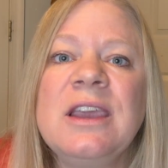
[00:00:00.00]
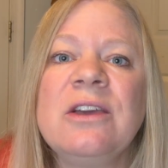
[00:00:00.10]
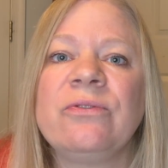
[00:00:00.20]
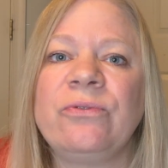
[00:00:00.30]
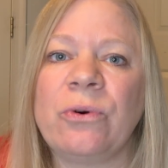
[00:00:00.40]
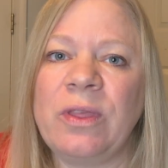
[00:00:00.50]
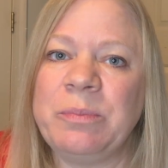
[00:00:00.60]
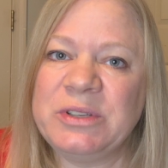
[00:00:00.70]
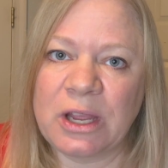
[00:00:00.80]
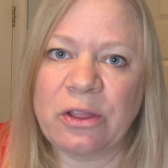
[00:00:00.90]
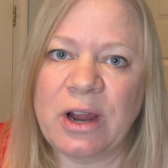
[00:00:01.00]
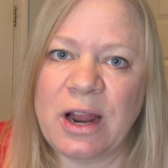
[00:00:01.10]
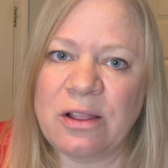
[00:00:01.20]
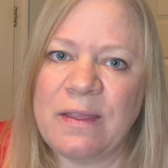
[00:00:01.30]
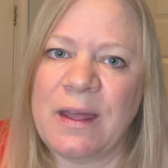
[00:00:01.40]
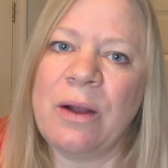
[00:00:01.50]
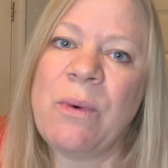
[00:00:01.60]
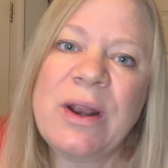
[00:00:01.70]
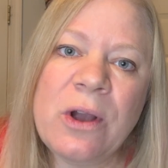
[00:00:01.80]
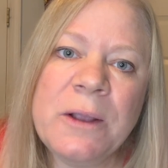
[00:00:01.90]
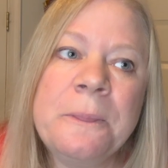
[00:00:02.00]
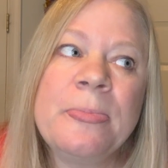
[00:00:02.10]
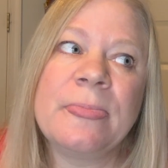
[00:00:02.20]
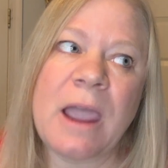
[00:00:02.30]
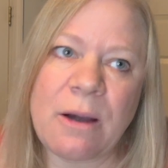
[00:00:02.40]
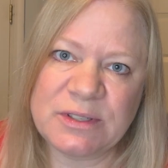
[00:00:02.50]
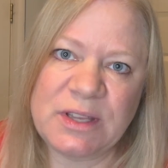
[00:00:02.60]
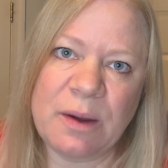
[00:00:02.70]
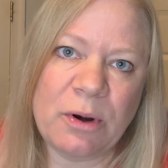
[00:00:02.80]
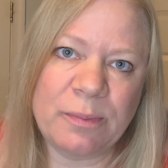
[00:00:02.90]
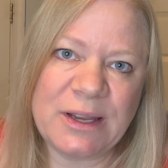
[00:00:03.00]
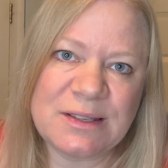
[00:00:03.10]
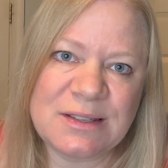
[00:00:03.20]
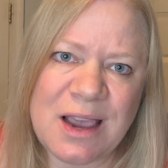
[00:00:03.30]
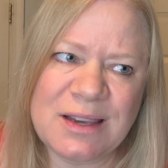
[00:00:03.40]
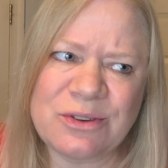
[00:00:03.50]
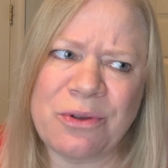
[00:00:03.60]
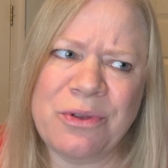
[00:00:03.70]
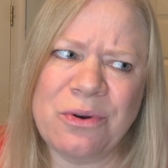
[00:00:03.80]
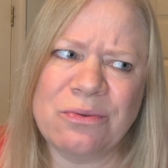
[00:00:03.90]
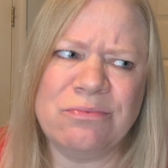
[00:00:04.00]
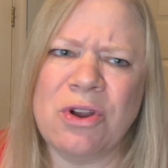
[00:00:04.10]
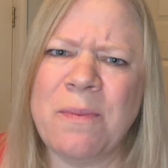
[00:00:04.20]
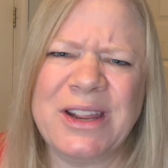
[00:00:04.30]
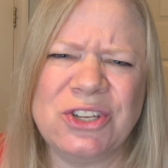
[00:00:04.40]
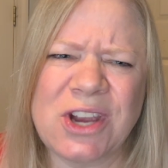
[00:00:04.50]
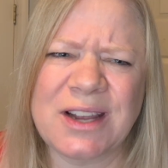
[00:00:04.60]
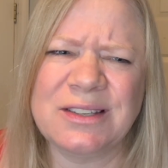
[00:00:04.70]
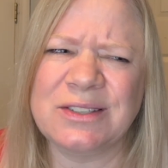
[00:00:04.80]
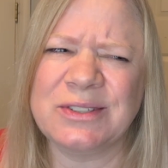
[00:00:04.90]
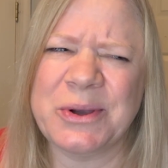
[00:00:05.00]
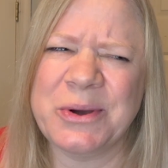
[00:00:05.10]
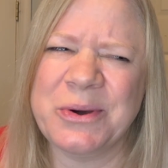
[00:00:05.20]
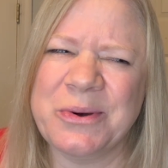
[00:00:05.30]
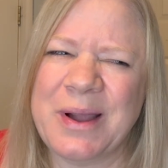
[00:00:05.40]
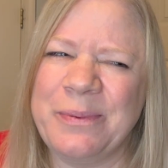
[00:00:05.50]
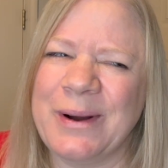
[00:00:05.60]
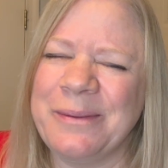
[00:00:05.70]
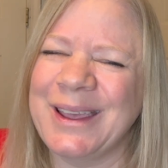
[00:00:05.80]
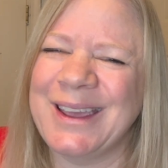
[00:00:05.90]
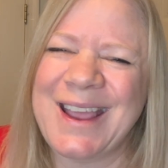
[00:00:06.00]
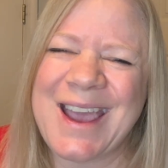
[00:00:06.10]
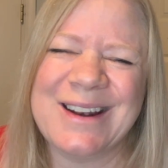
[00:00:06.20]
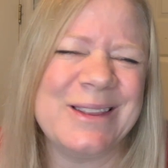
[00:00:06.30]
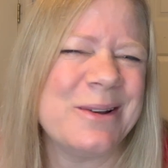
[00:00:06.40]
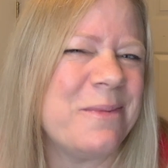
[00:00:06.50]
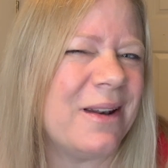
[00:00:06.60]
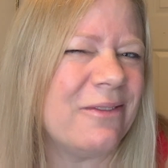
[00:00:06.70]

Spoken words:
for the particular airline that I went on, that was the appropriate size, although nobody checked, so I probably could have had a little bit of a